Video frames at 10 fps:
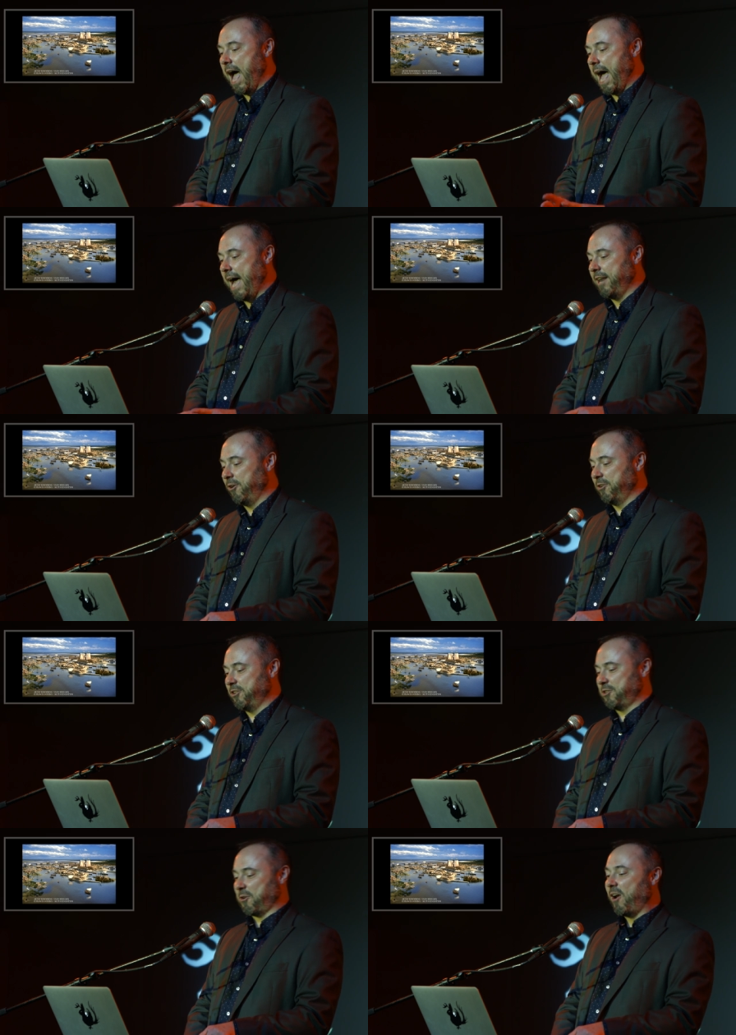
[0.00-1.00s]
I don't
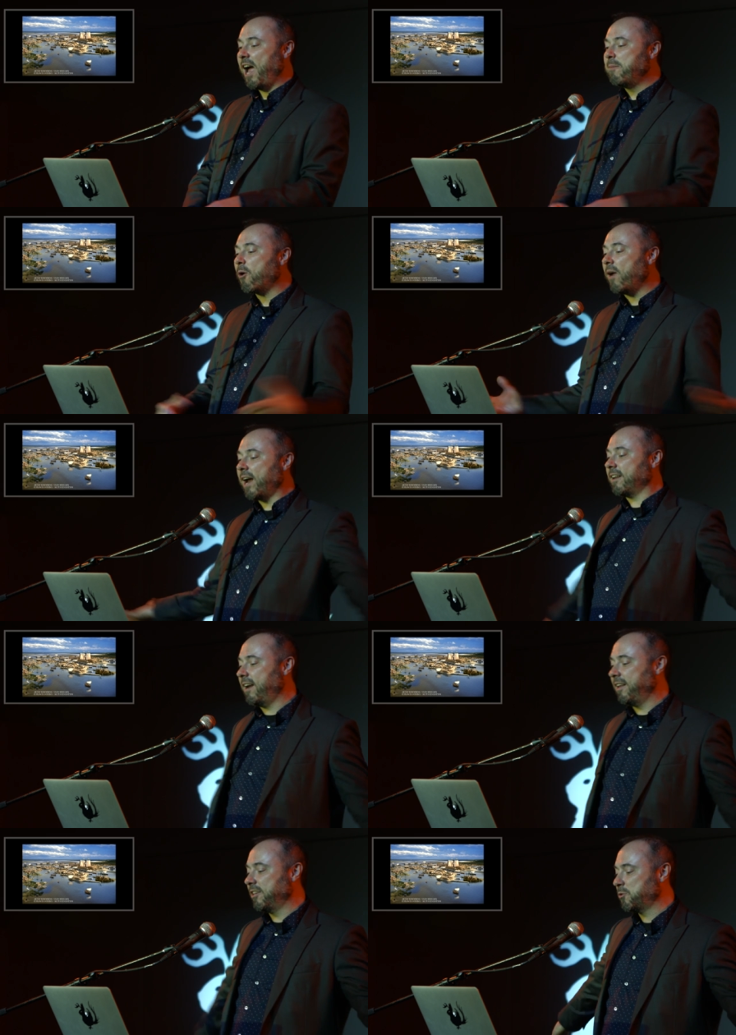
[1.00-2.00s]
describe
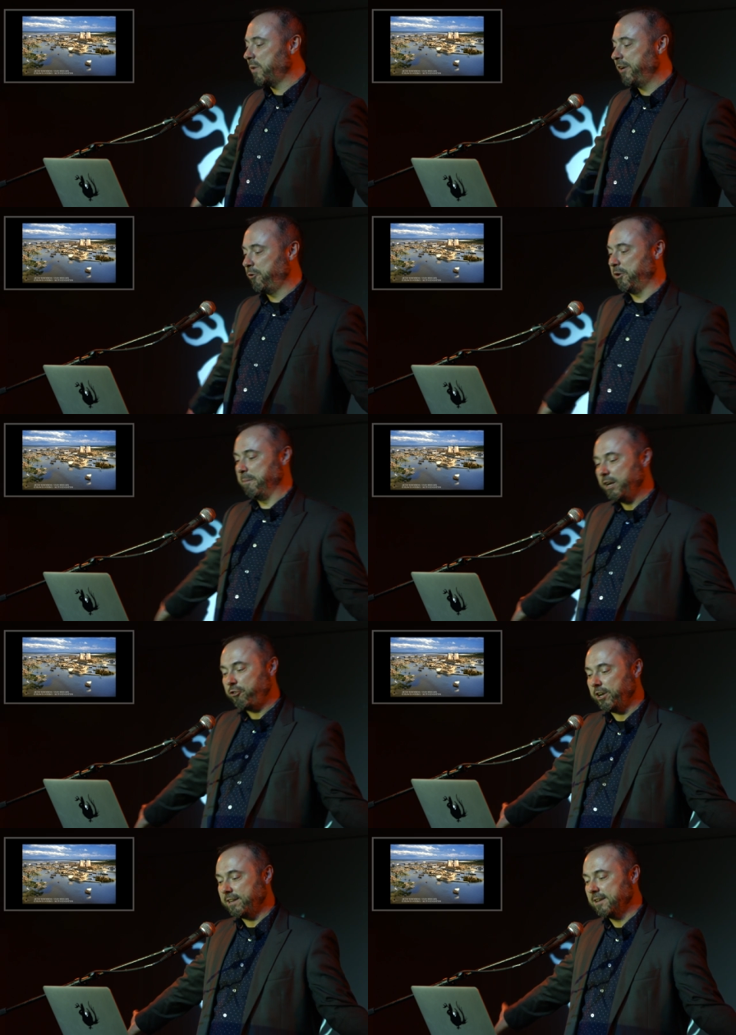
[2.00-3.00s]
Heracleion this way to
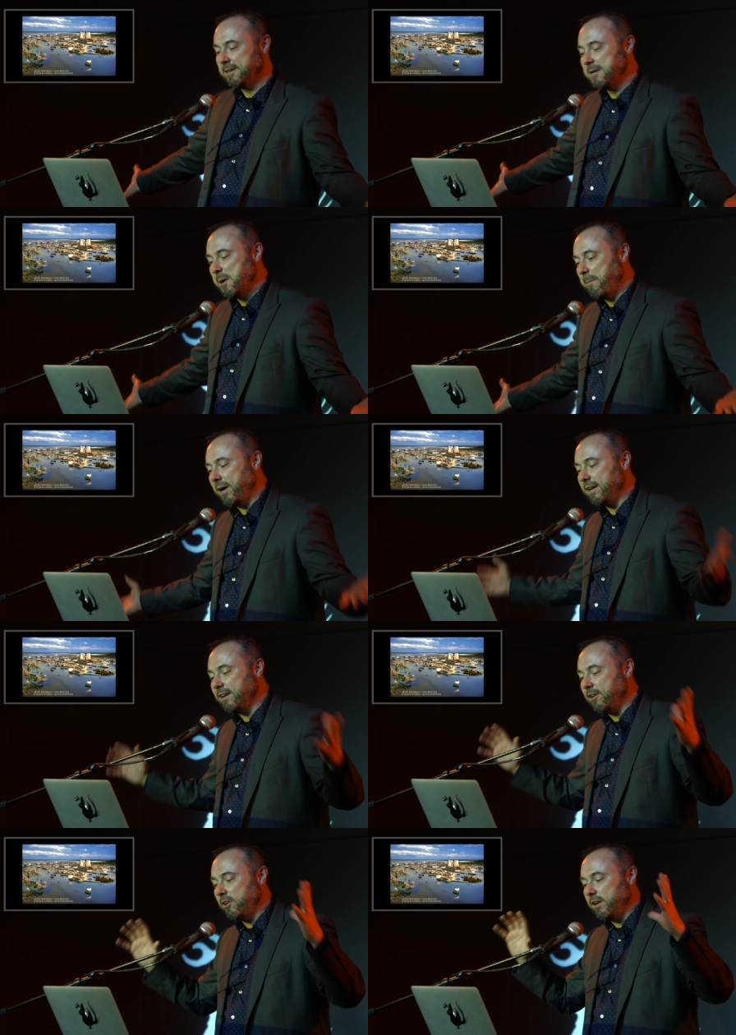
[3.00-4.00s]
diminish it, but
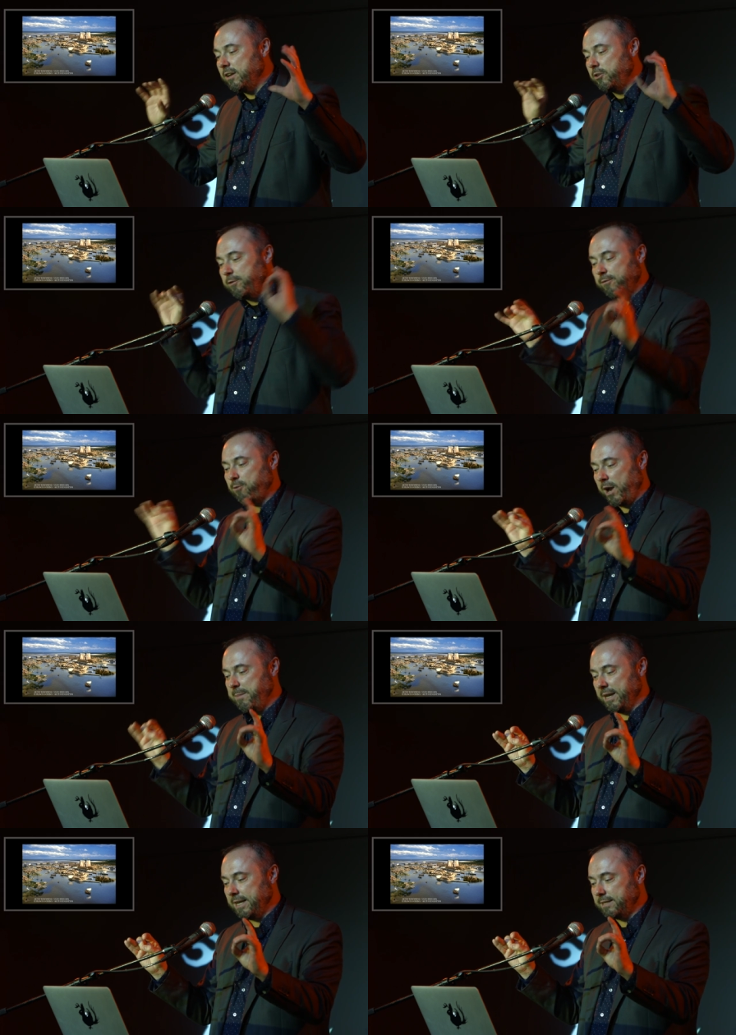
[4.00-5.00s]
to frame
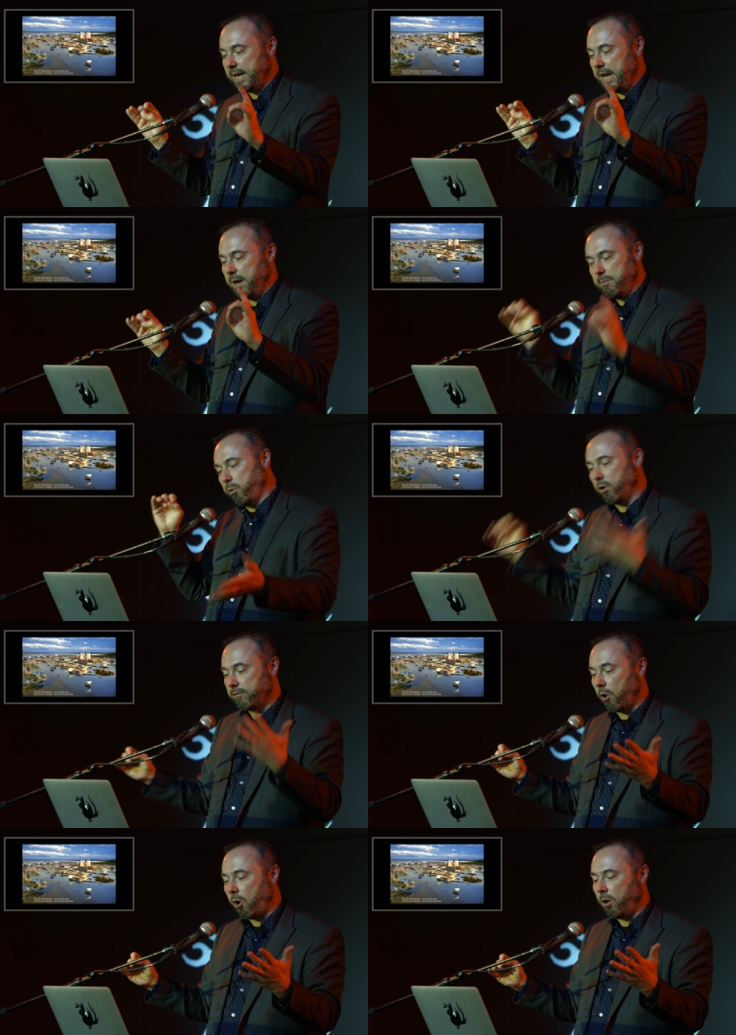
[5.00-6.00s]
it as a port of
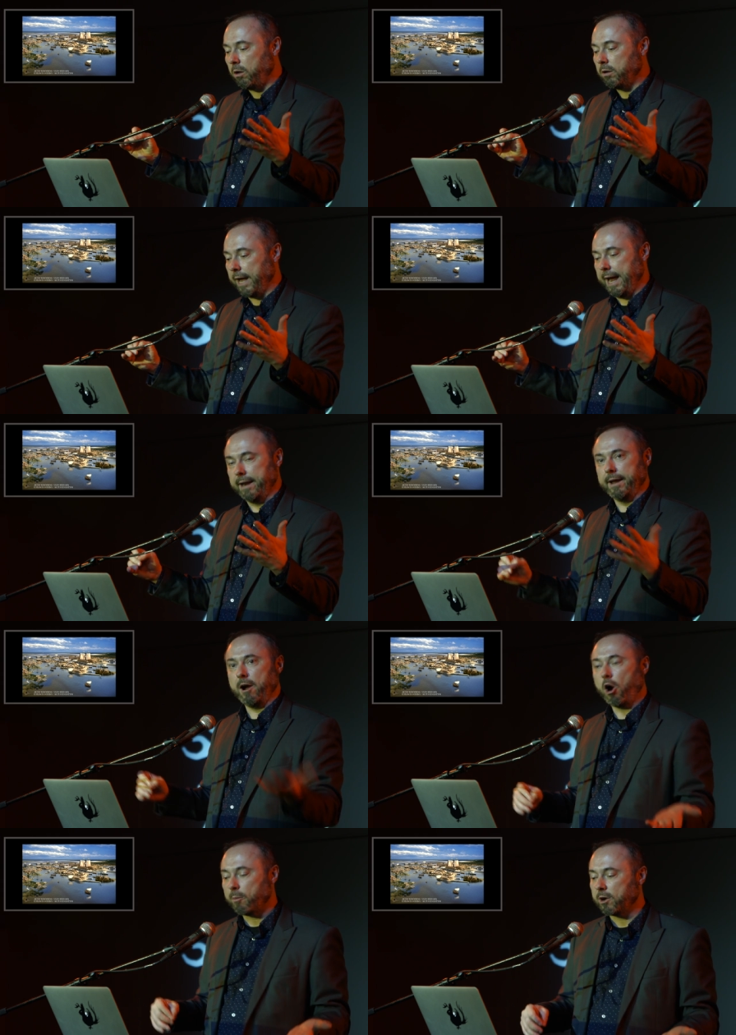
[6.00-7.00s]
call and a
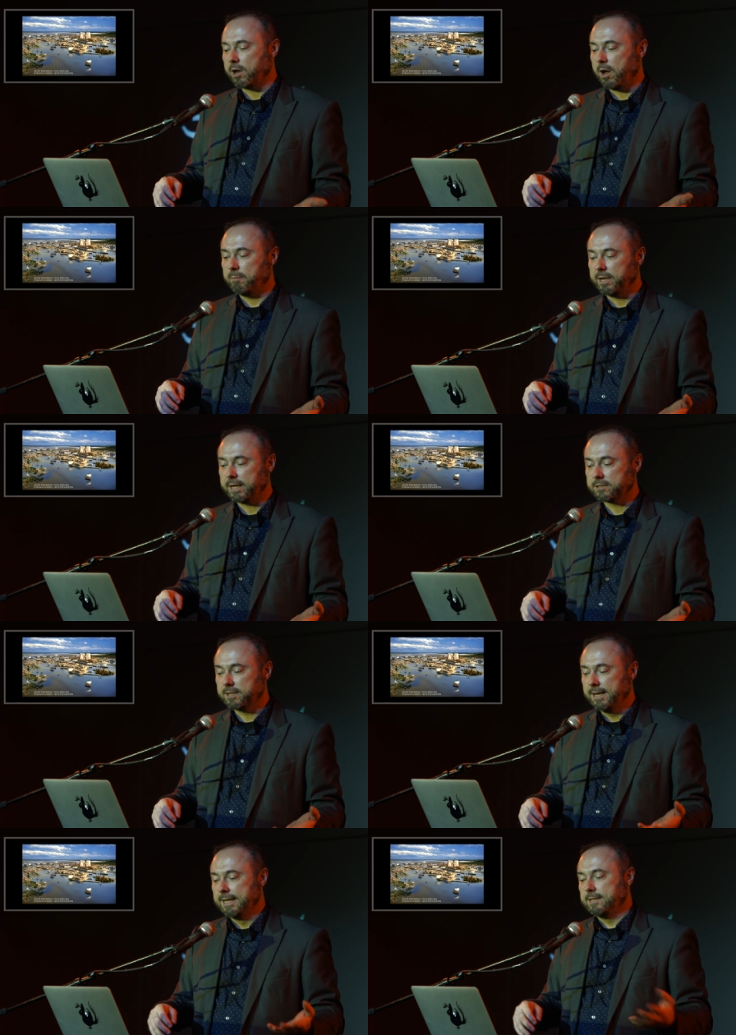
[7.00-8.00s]
harbor complex
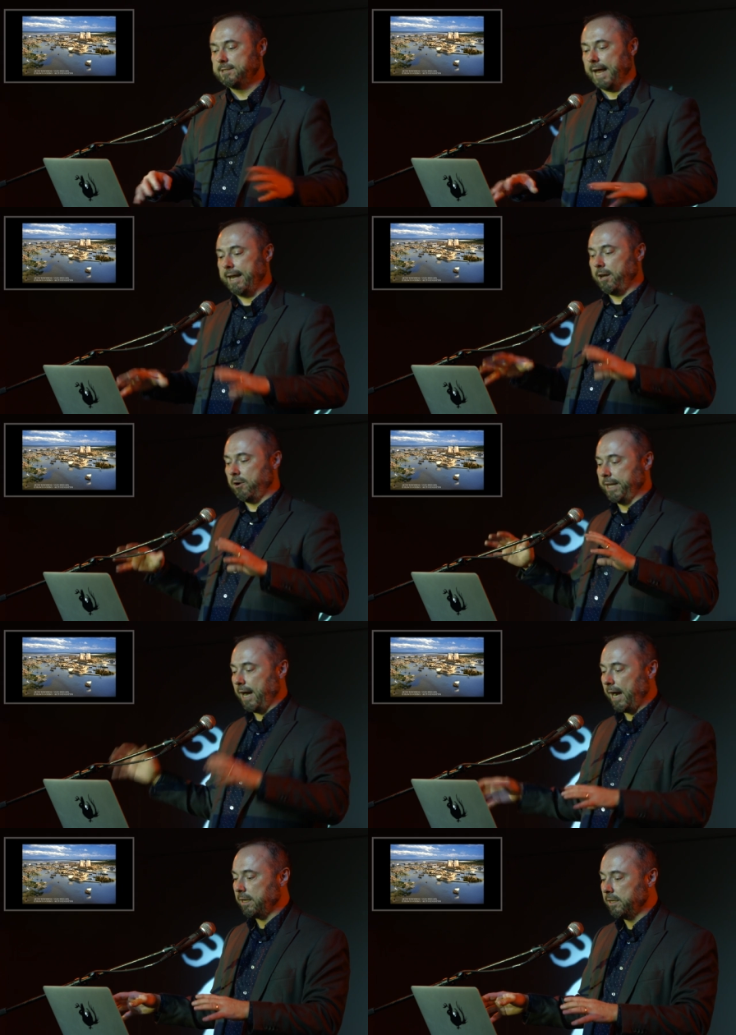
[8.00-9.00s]
standing on the
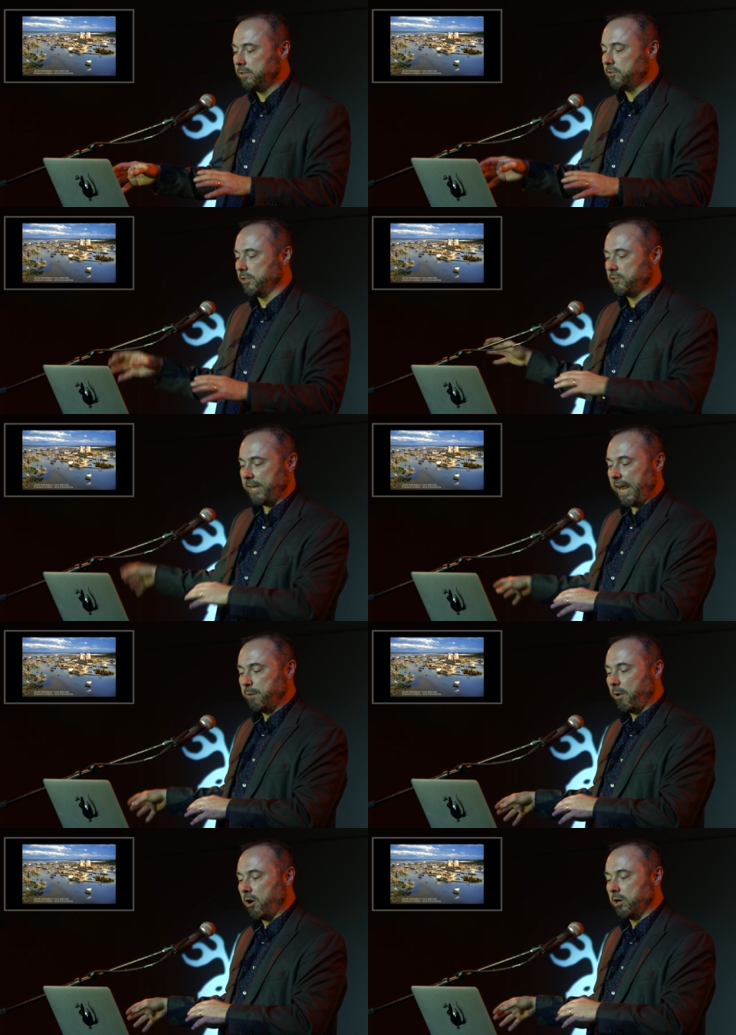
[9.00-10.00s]
islands and
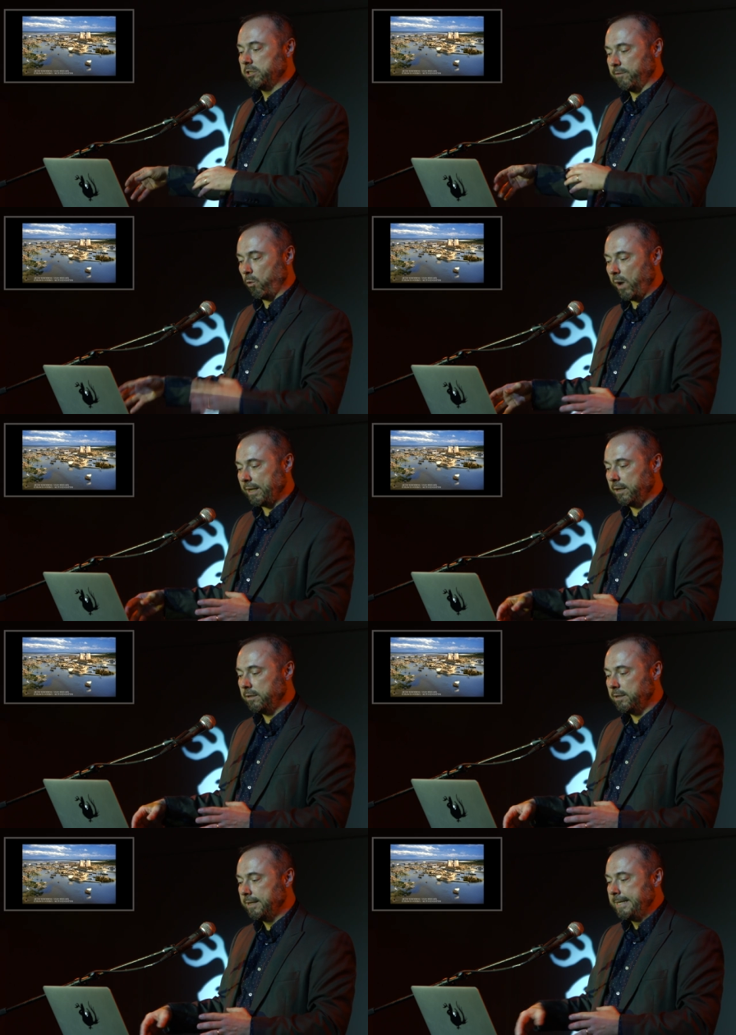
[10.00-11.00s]
sandbars of a wetland.